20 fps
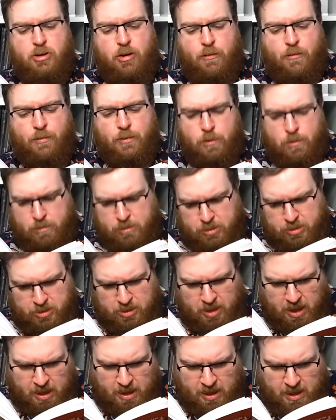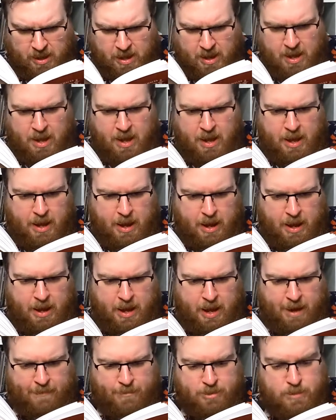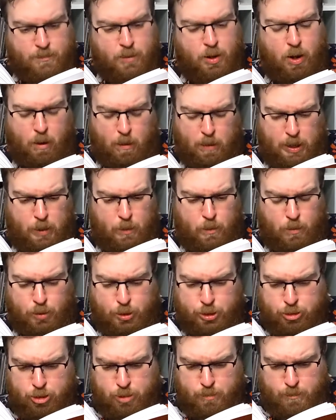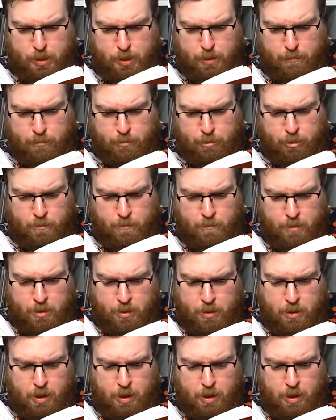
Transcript: refused, saying, I have some holy water in my room,